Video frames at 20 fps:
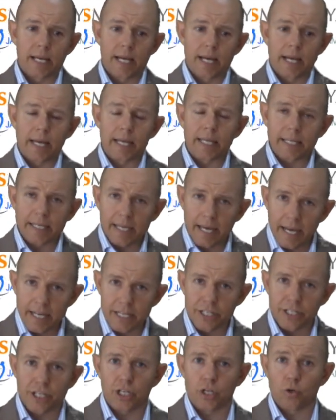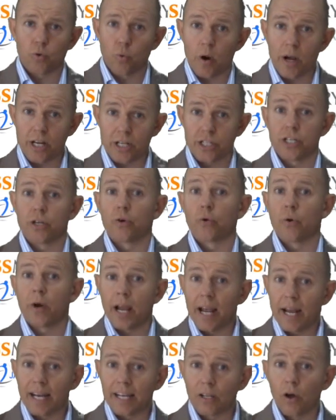engaging question or a
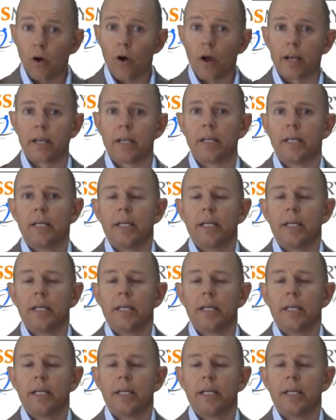headline.